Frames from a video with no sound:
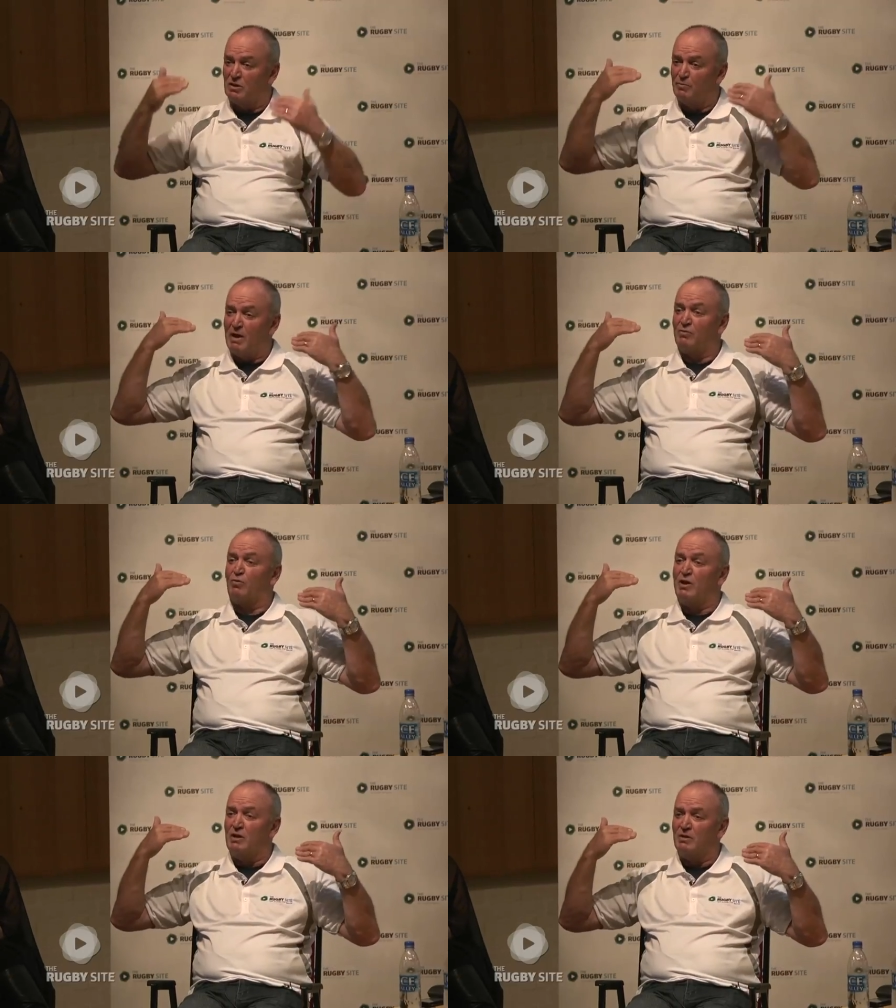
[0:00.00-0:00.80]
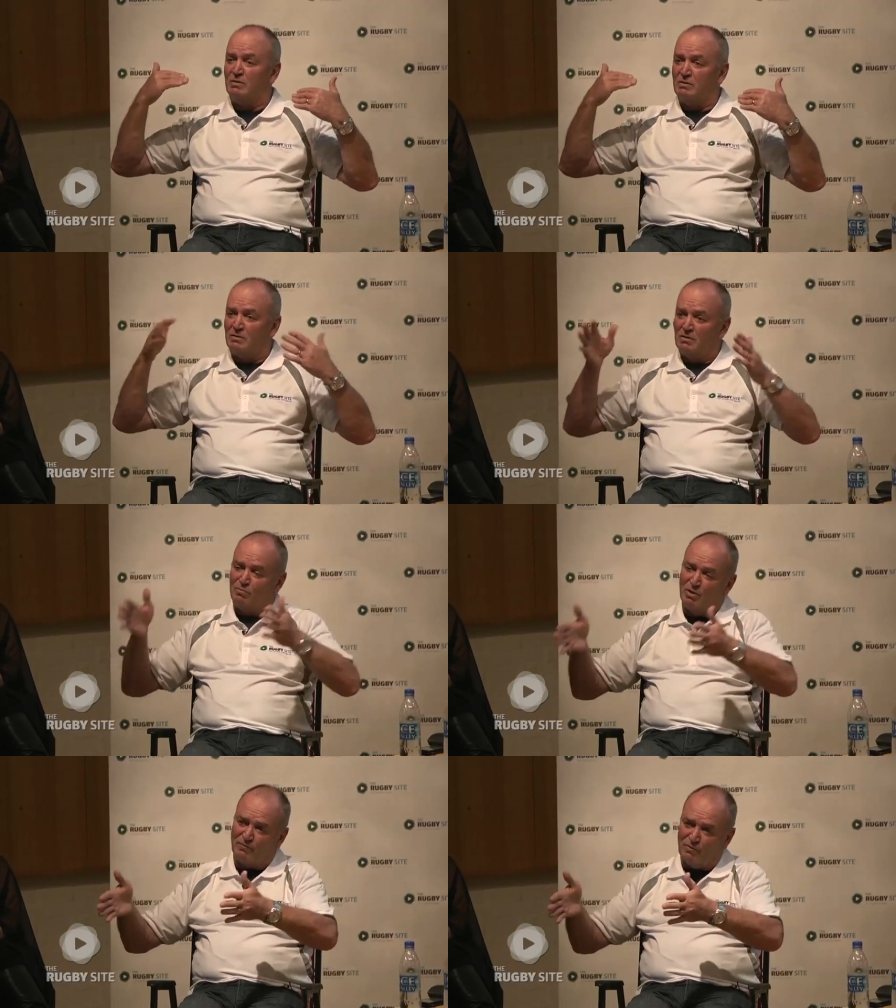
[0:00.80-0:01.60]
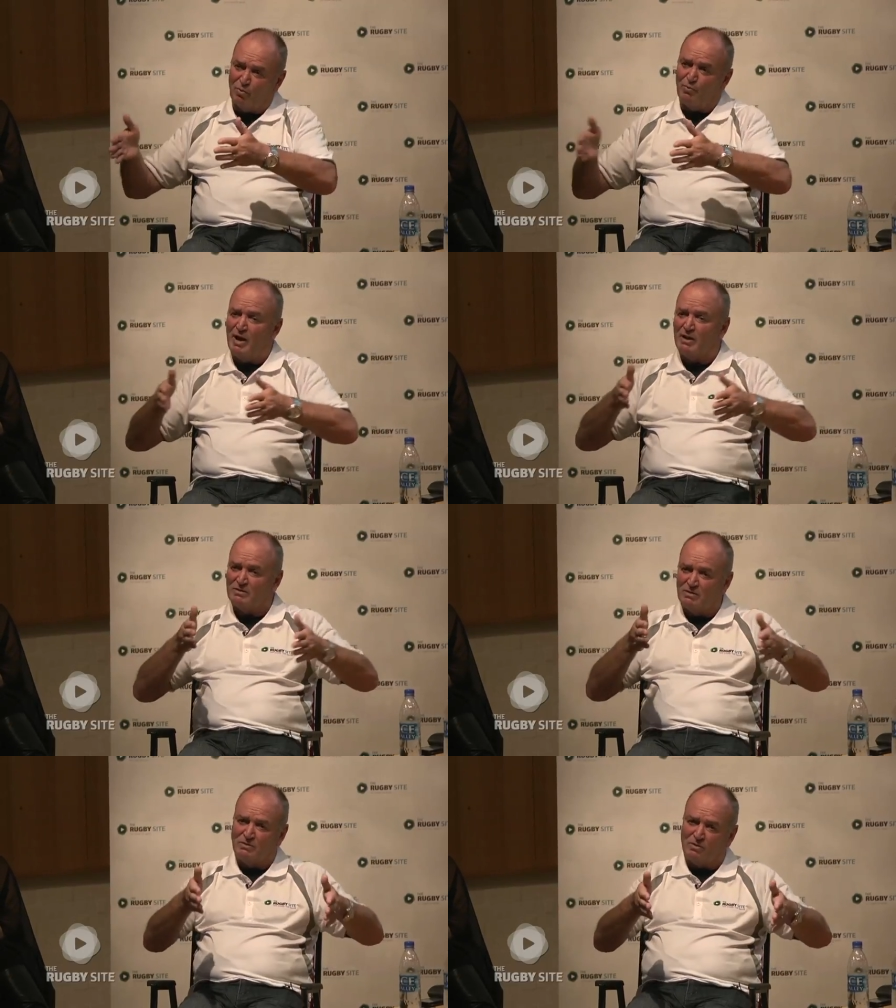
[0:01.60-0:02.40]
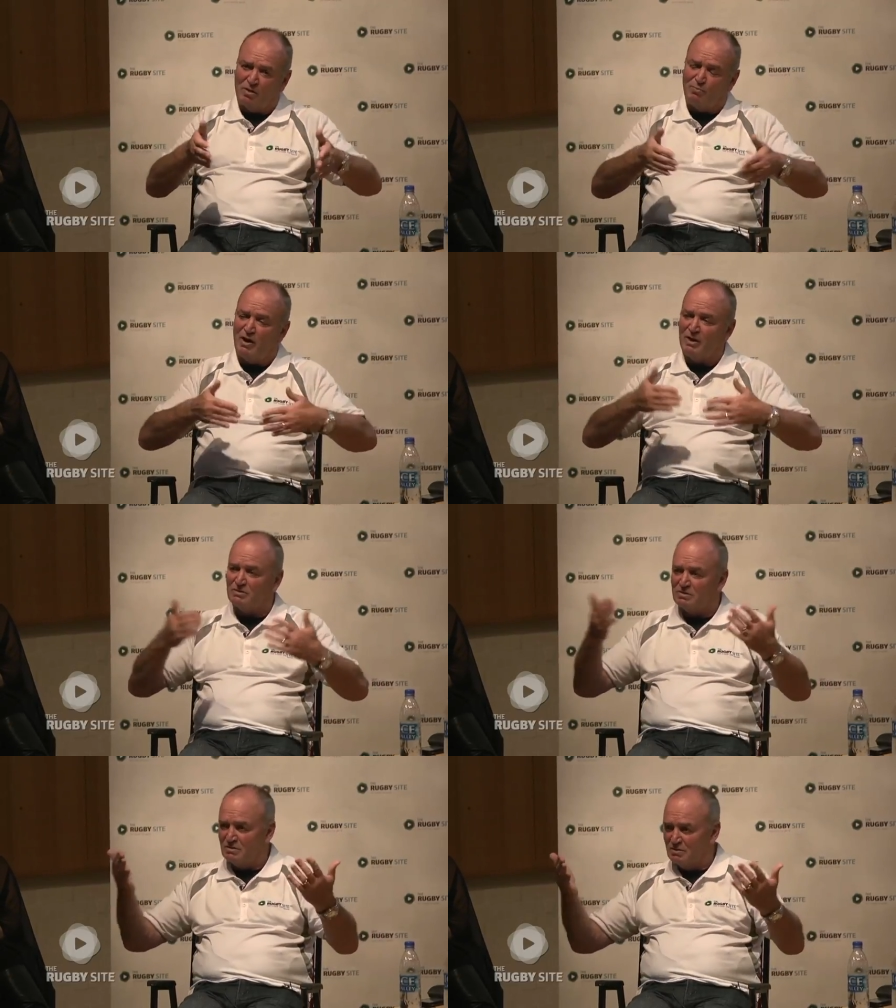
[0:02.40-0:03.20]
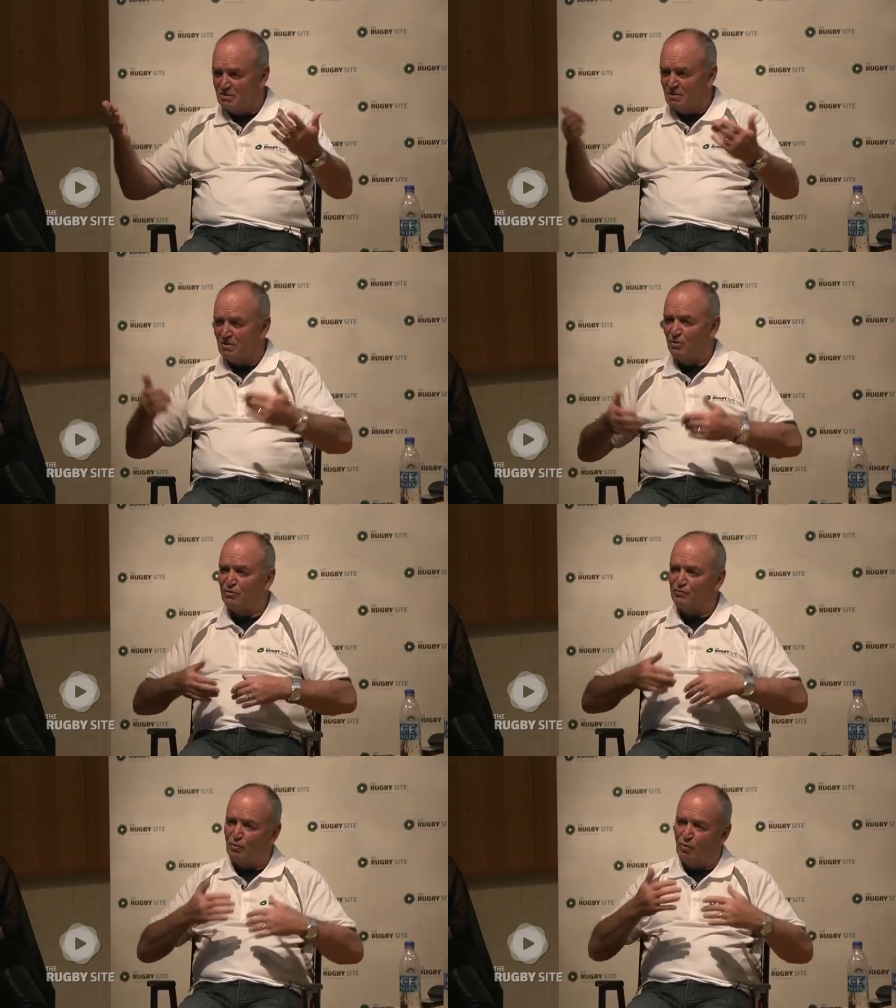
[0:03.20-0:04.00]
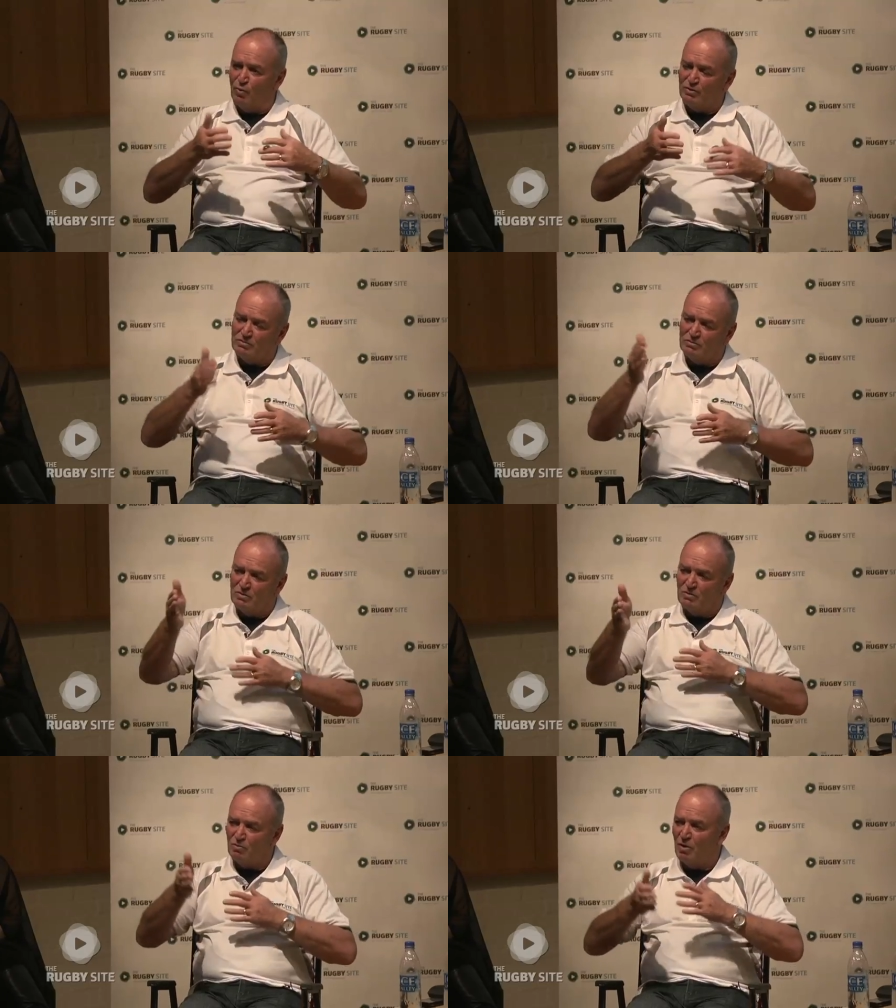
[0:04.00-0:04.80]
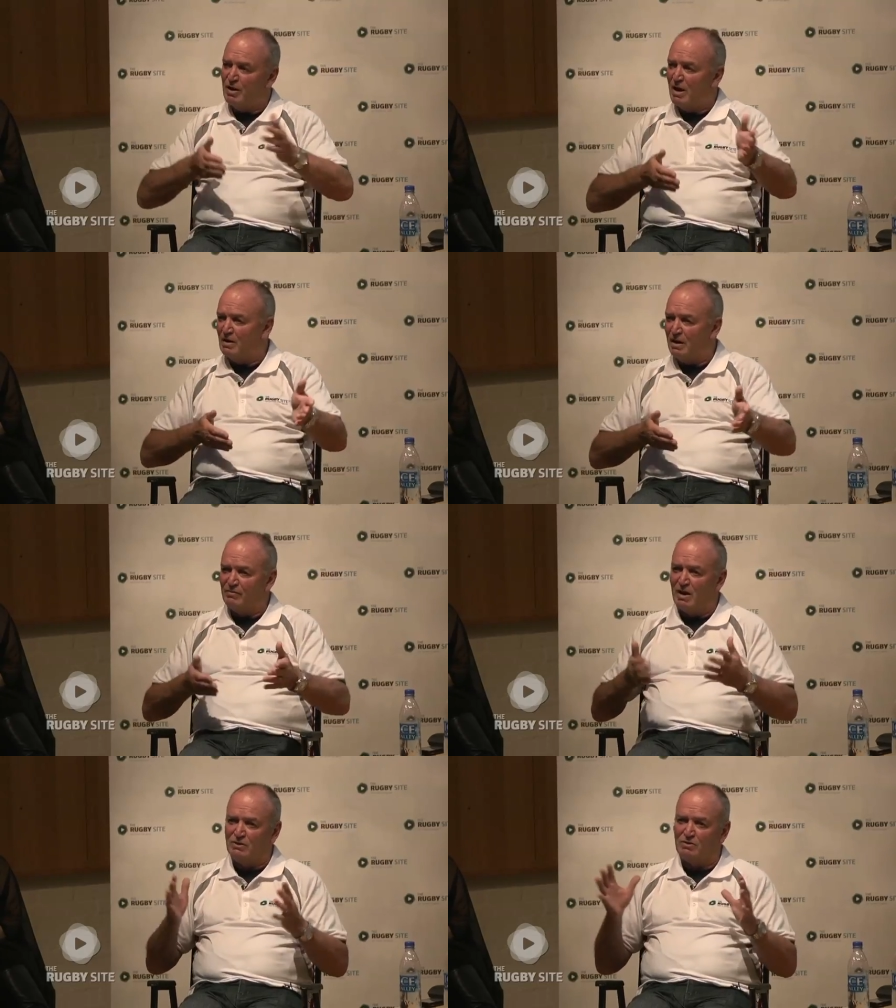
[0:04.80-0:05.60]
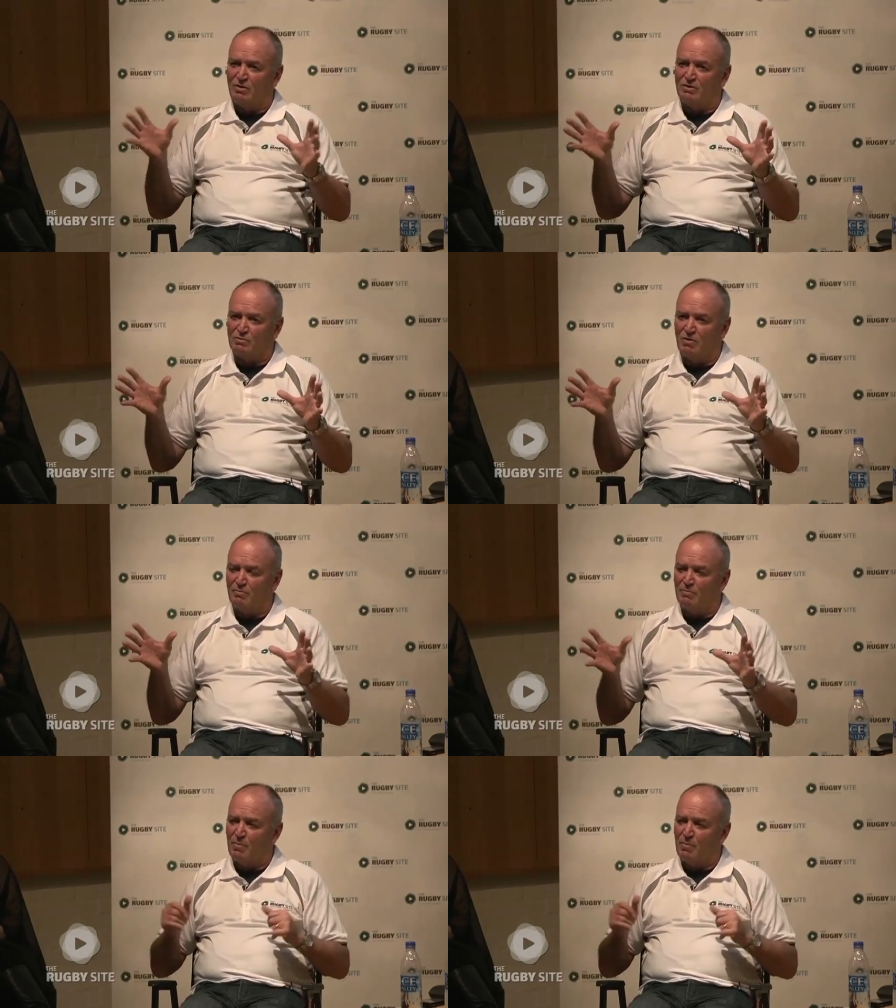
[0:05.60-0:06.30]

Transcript: The back 3, midfield backs, inside backs, loose forwards, right hand and left hand side of the scrum.